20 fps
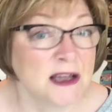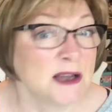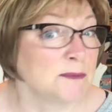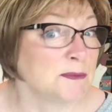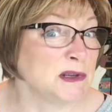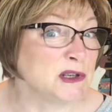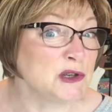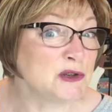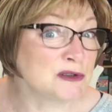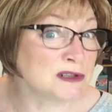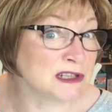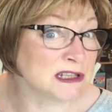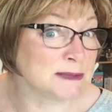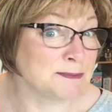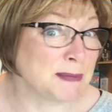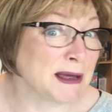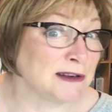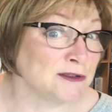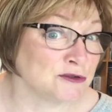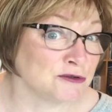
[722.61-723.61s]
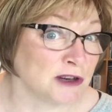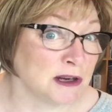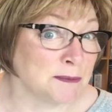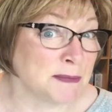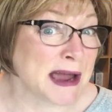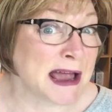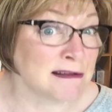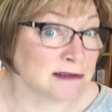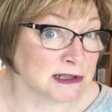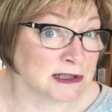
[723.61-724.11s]
My daughter's bedroom,
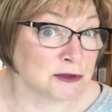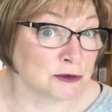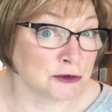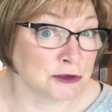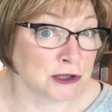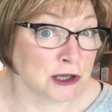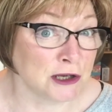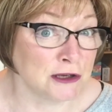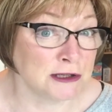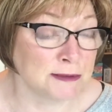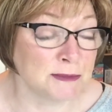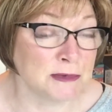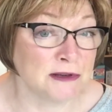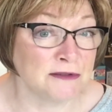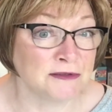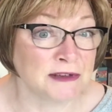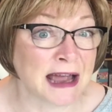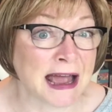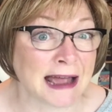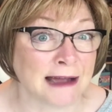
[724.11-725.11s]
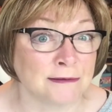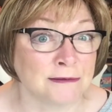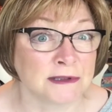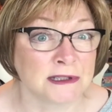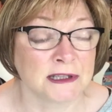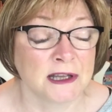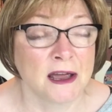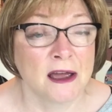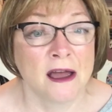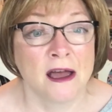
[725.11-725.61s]
my eldest daughter who's moved out,
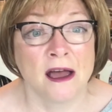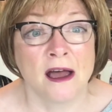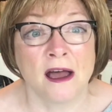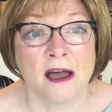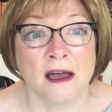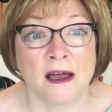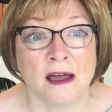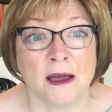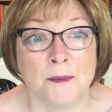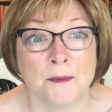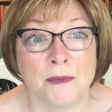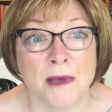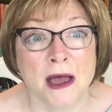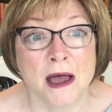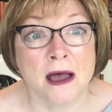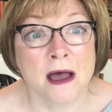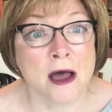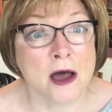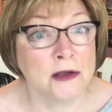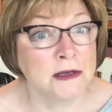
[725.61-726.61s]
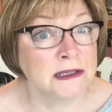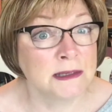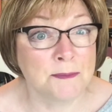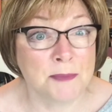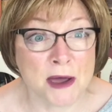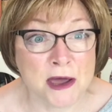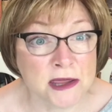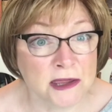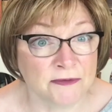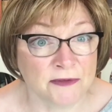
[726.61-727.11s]
under
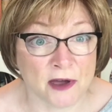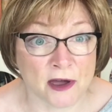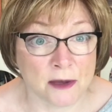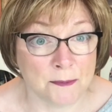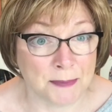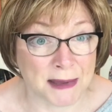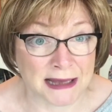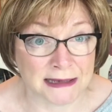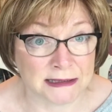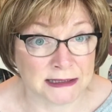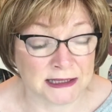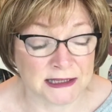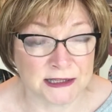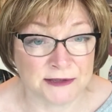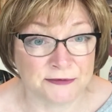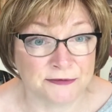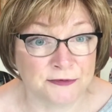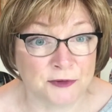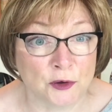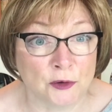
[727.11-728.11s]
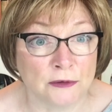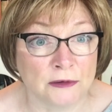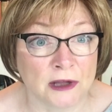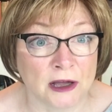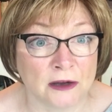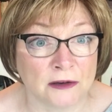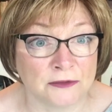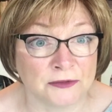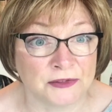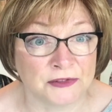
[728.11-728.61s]
both of her beds is full
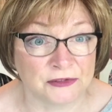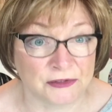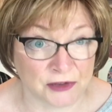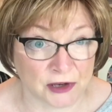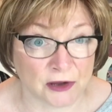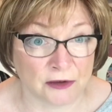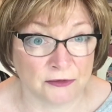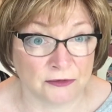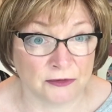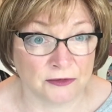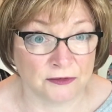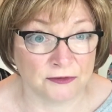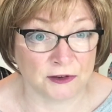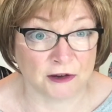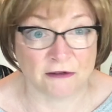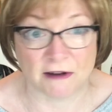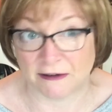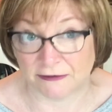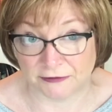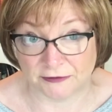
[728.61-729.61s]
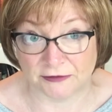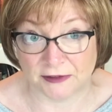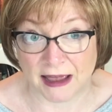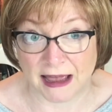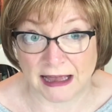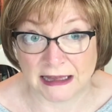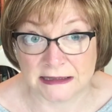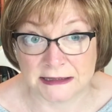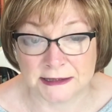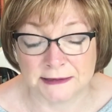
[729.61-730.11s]
of stuff for craft
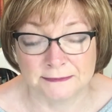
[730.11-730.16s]
fairs.